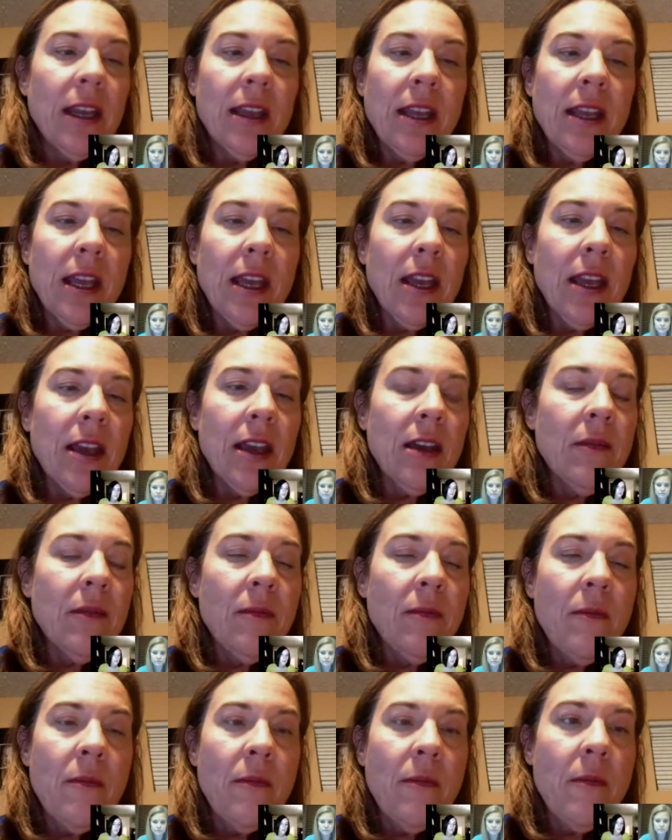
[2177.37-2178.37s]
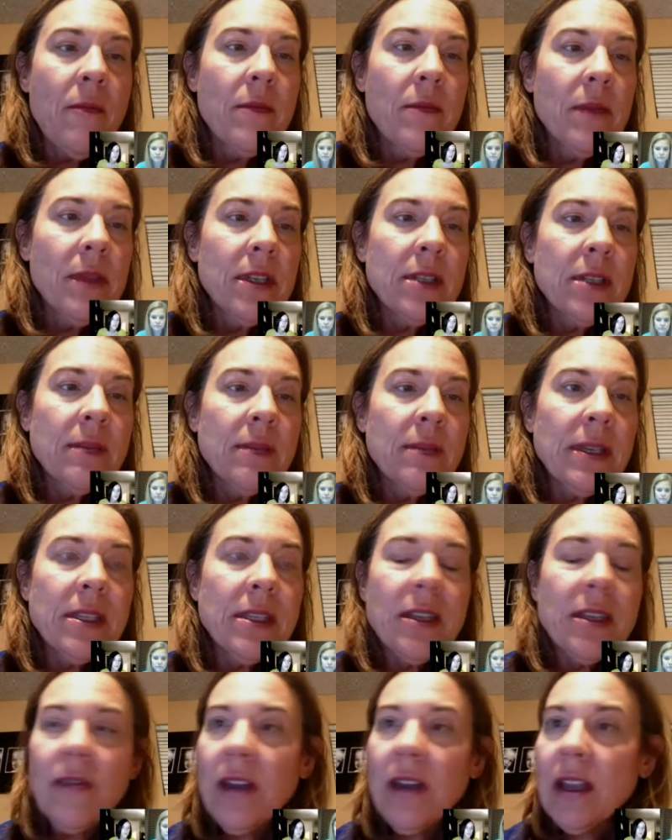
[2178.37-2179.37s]
Anything
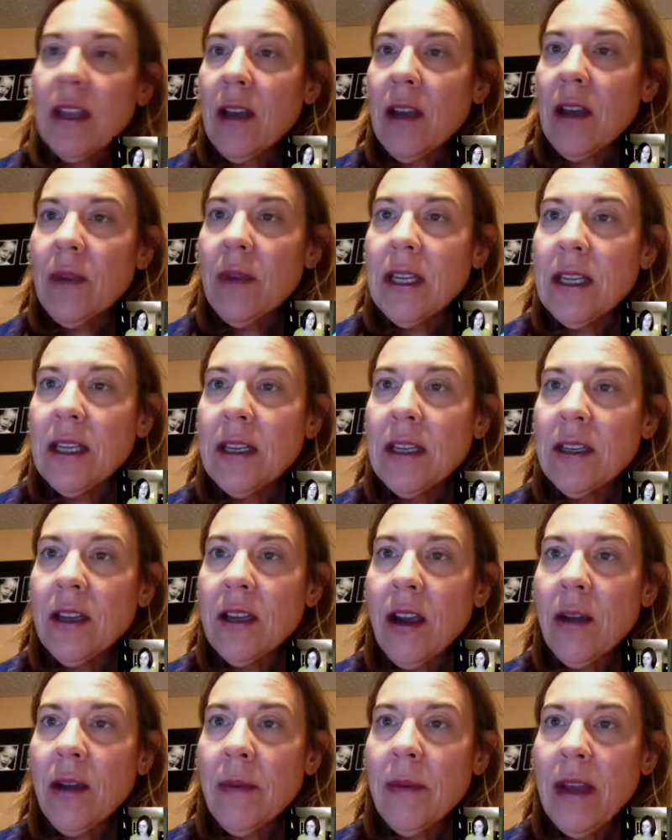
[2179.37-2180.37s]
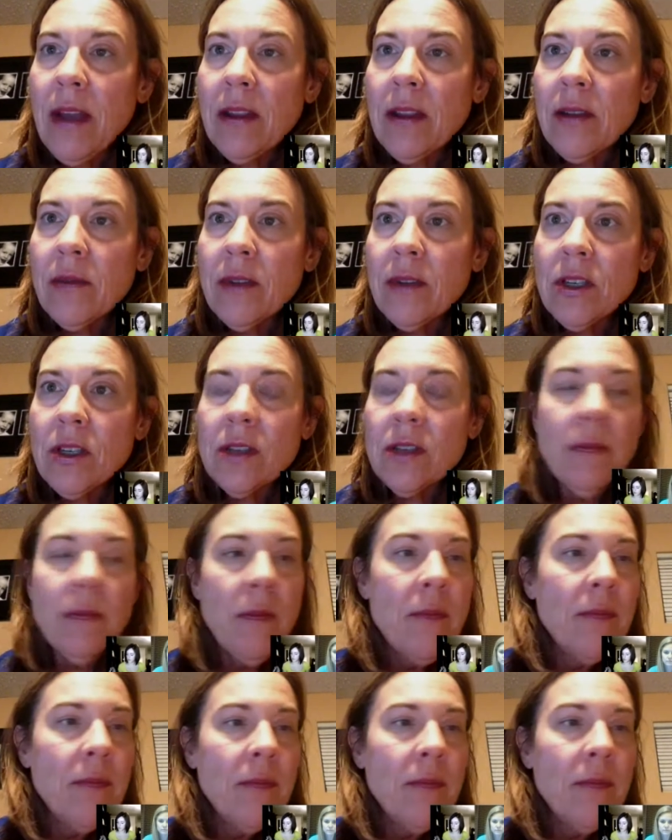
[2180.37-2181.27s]
specific that we didn't talk about that we should?